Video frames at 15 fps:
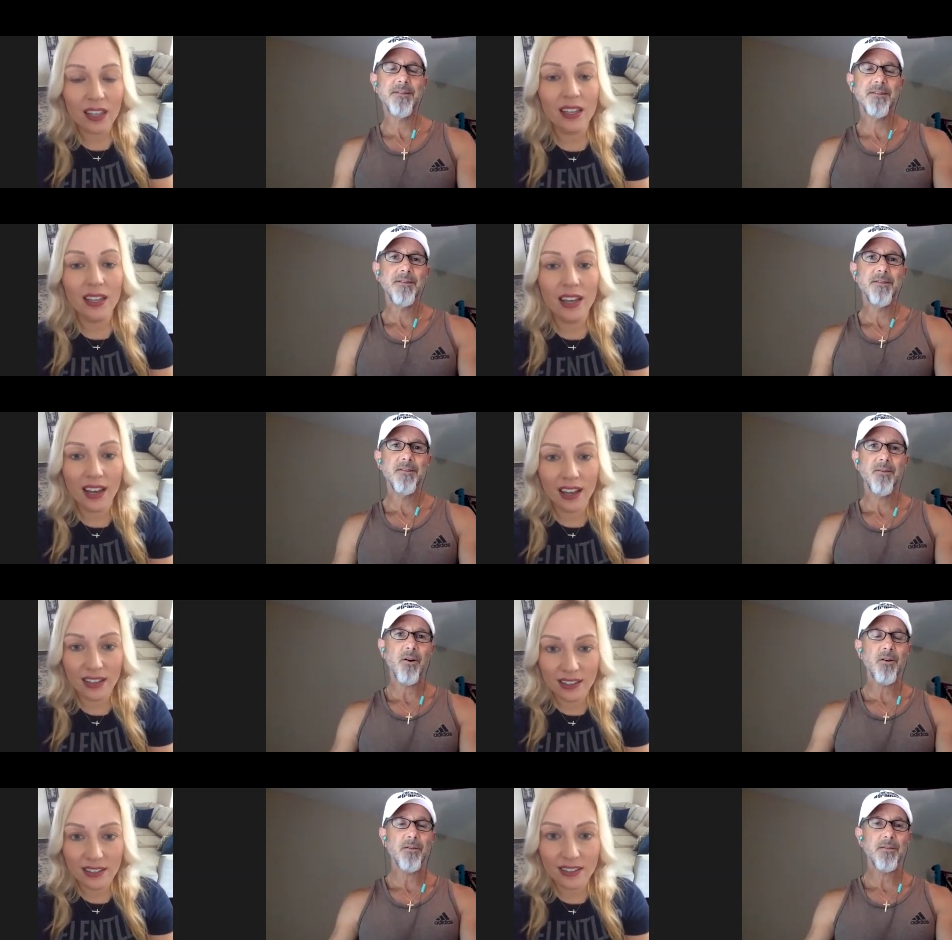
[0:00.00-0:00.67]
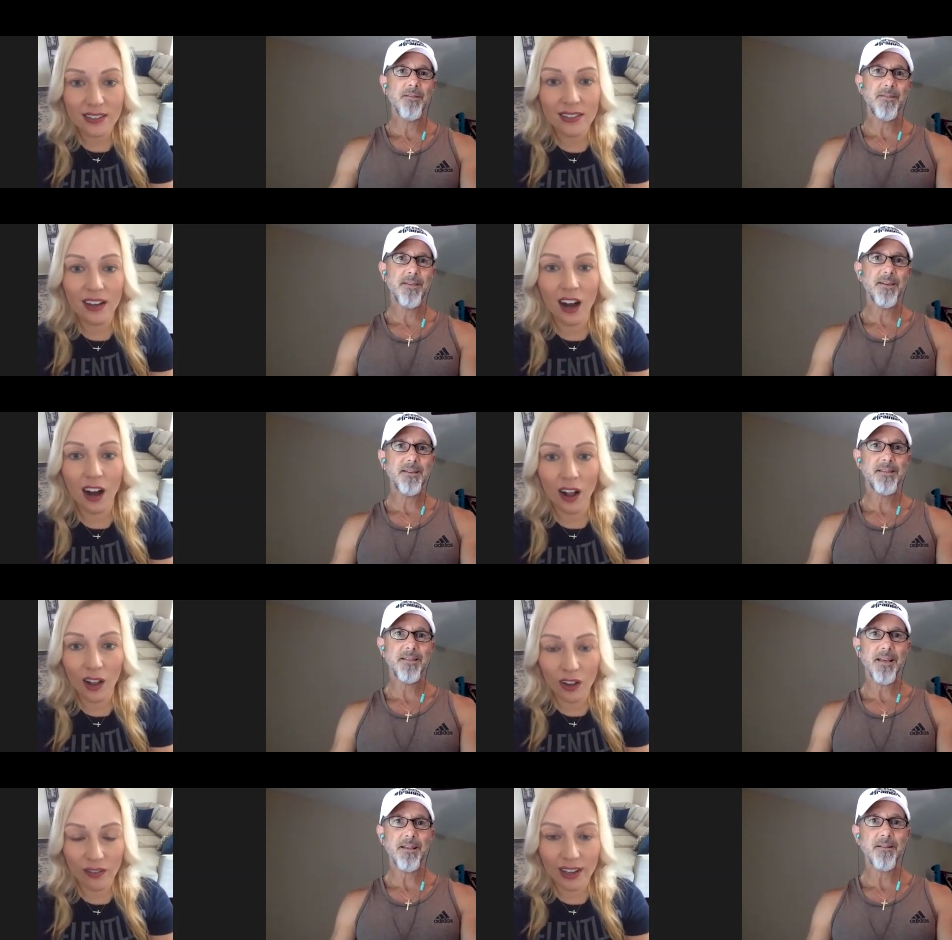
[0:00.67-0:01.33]
Speaker 1: Yes. All the things
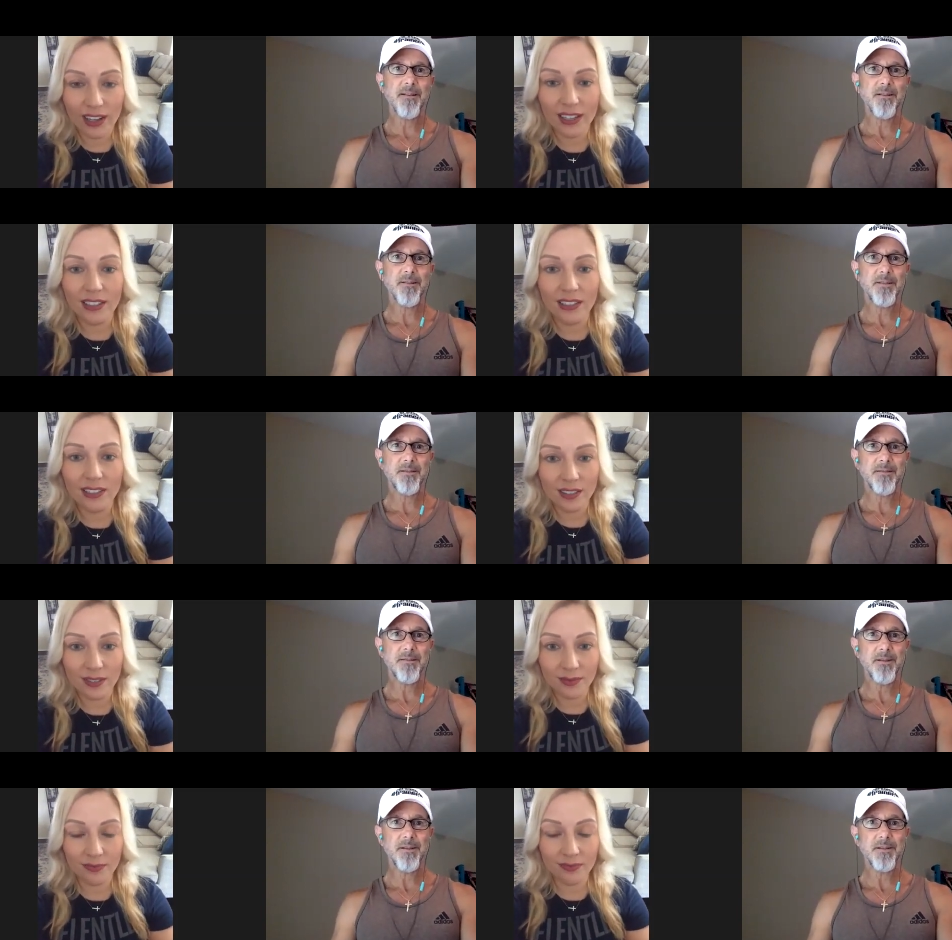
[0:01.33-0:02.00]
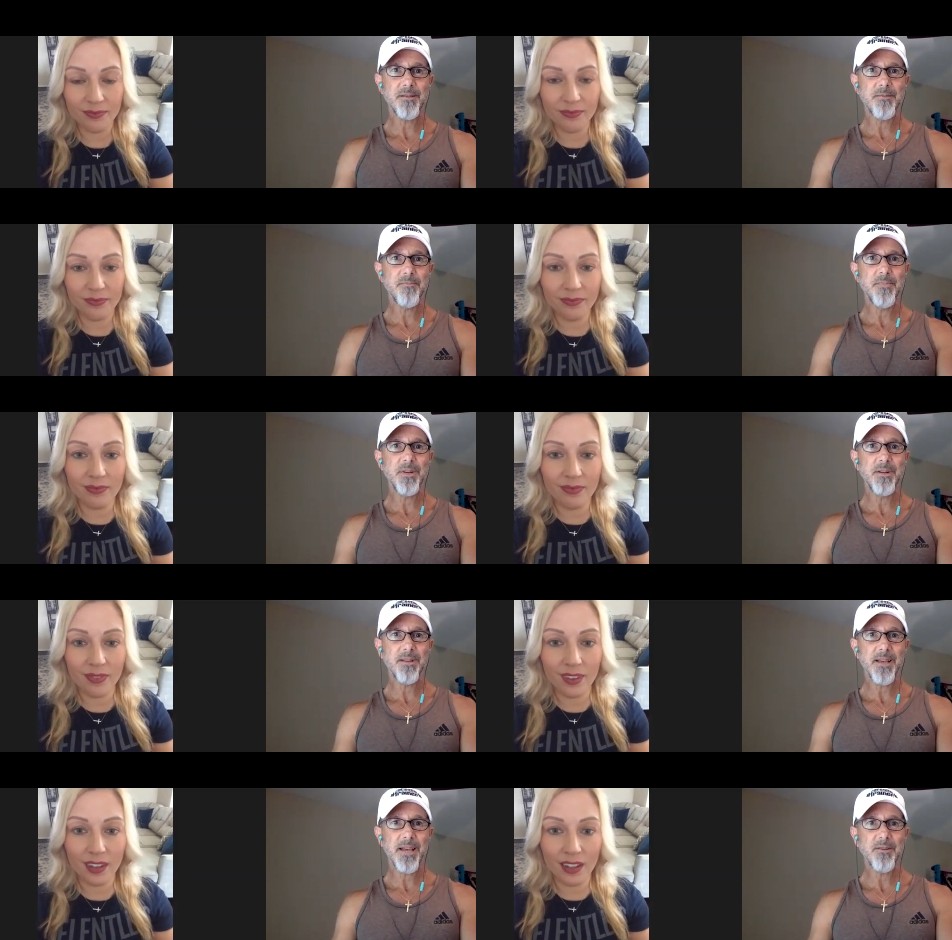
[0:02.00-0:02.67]
us,
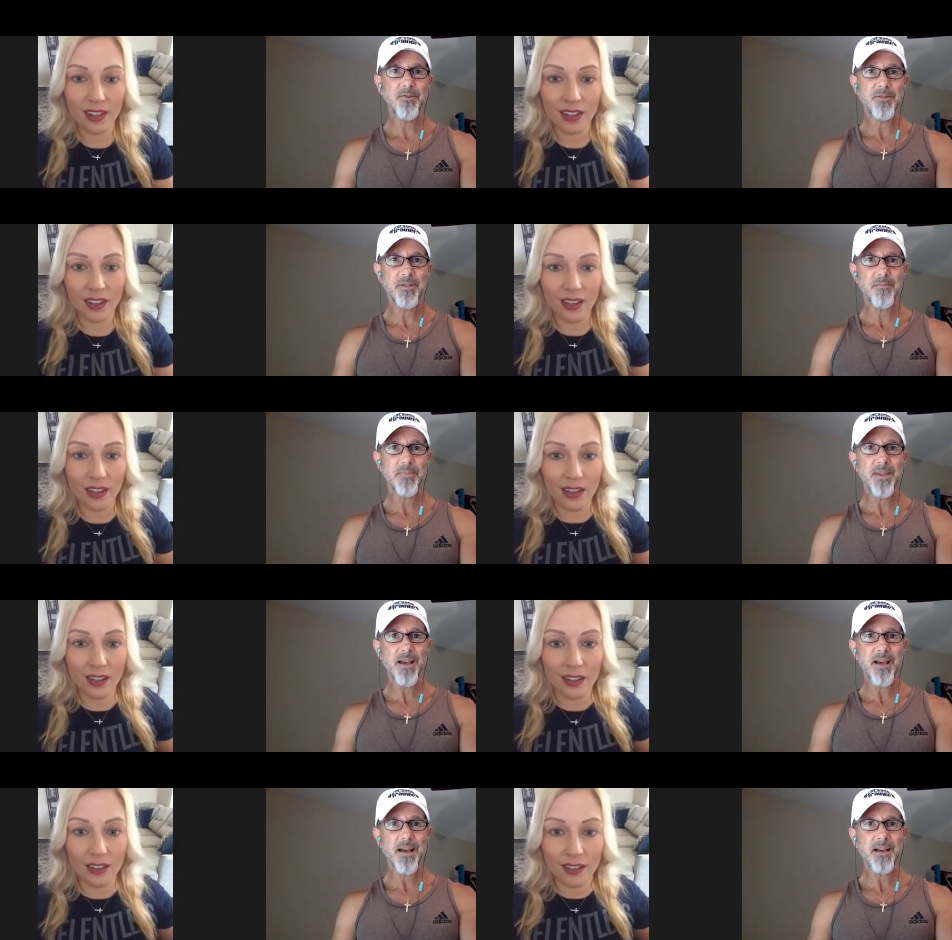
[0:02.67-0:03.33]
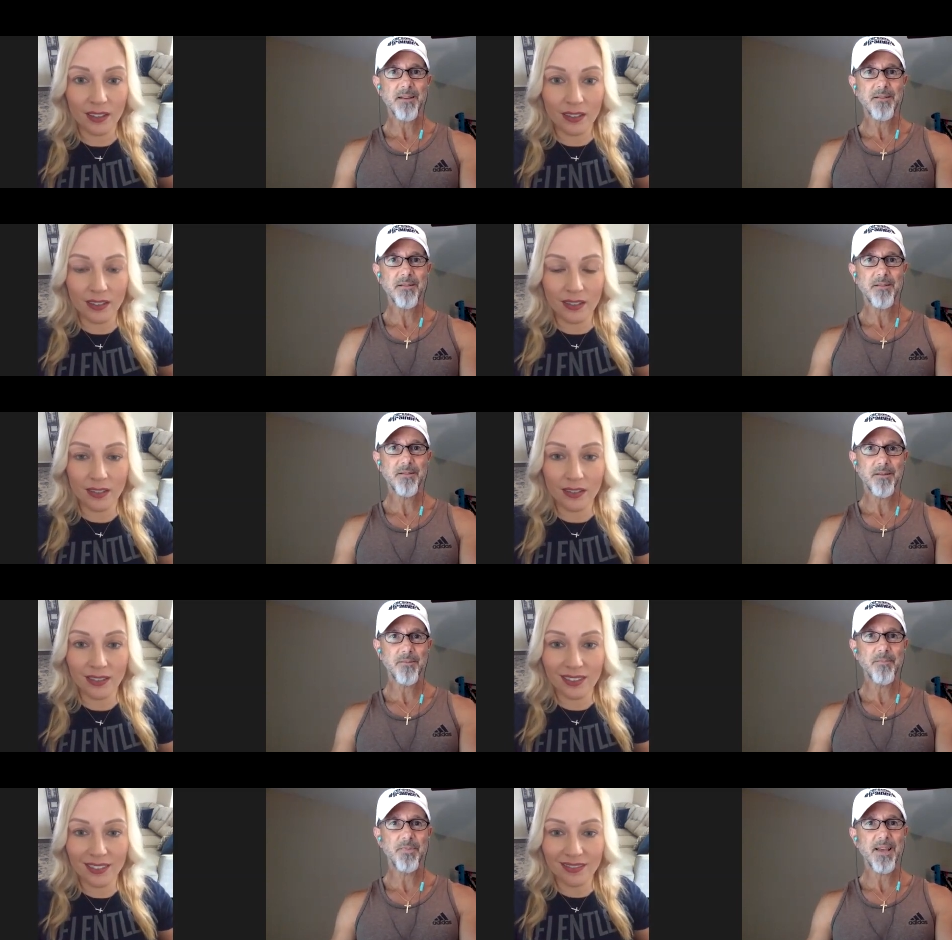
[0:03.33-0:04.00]
middle agers and beyond
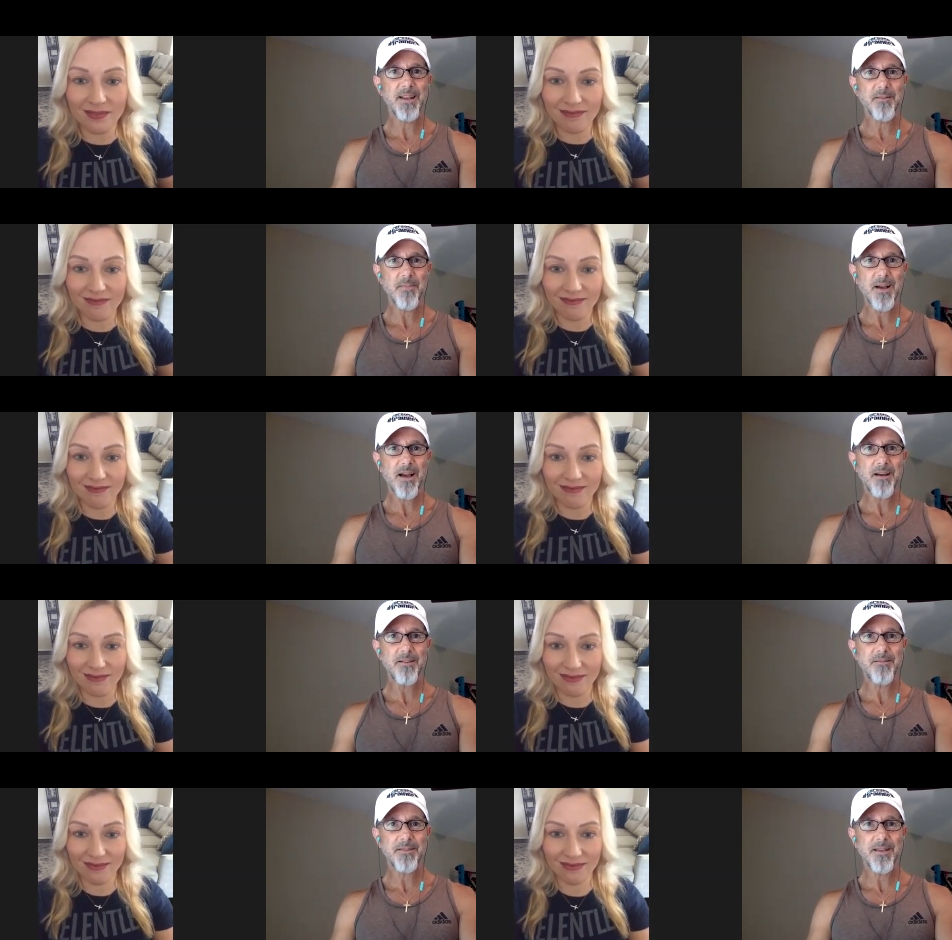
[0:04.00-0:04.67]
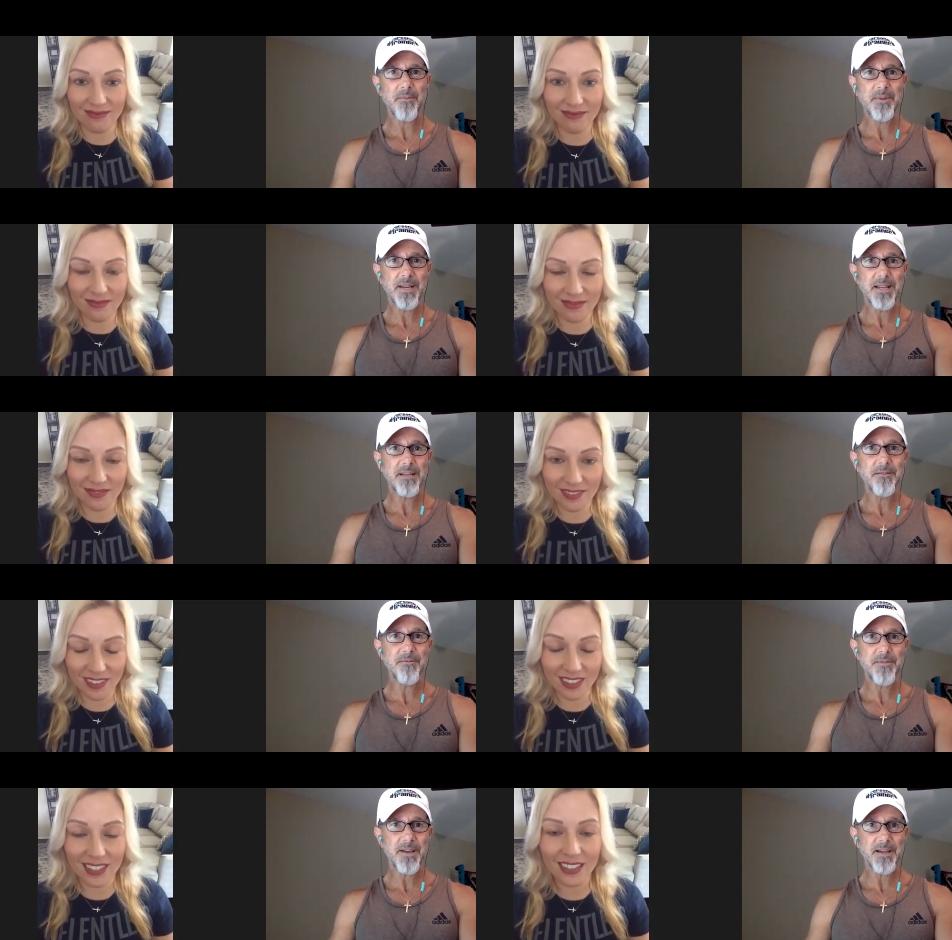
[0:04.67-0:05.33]
complain about that we need
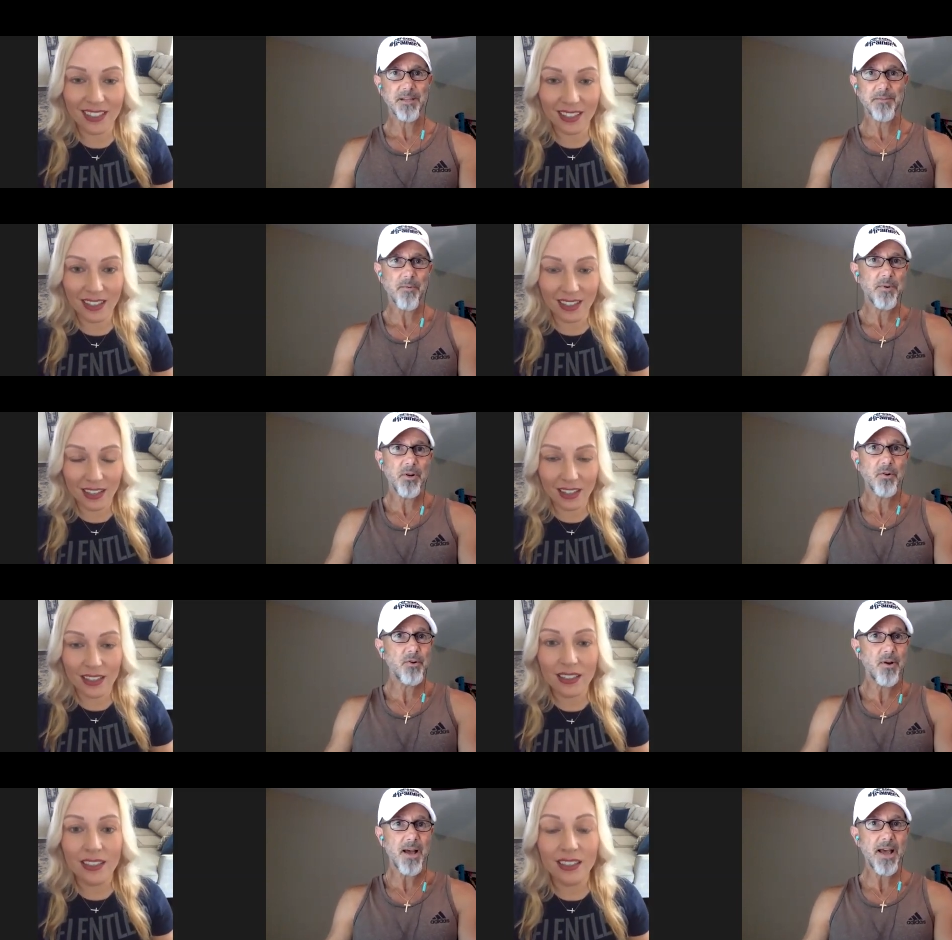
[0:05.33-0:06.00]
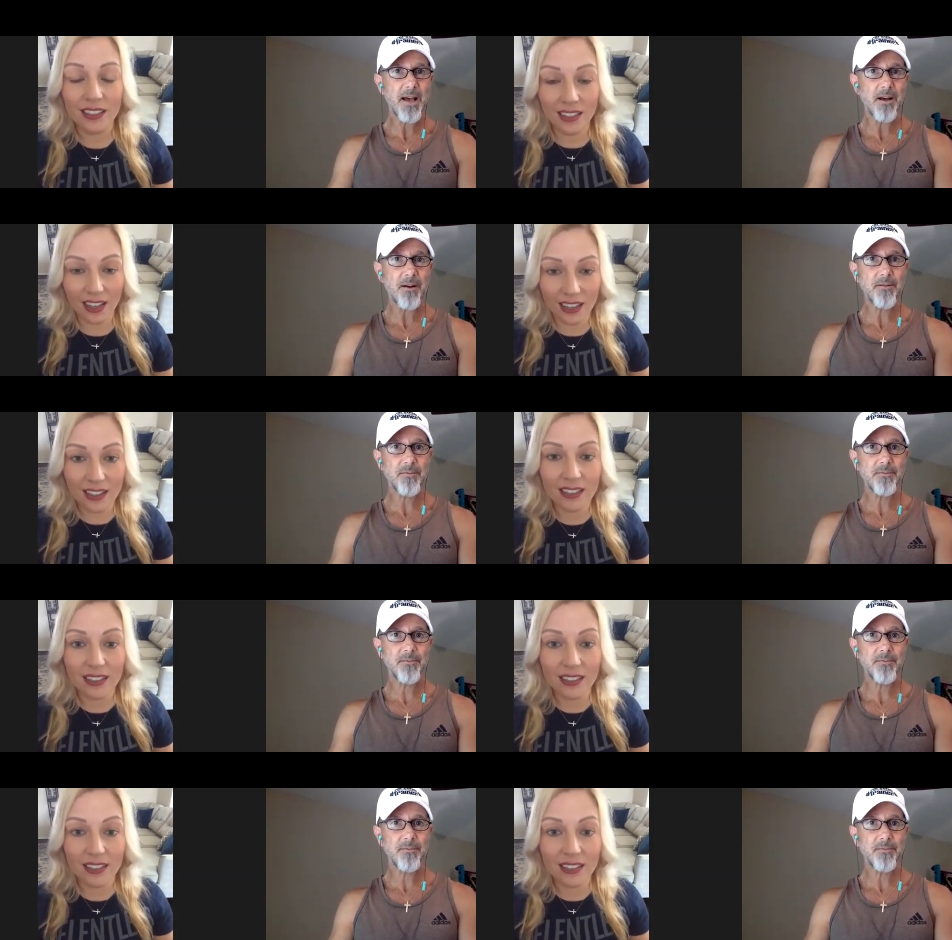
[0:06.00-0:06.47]
to fix, but we don't know how.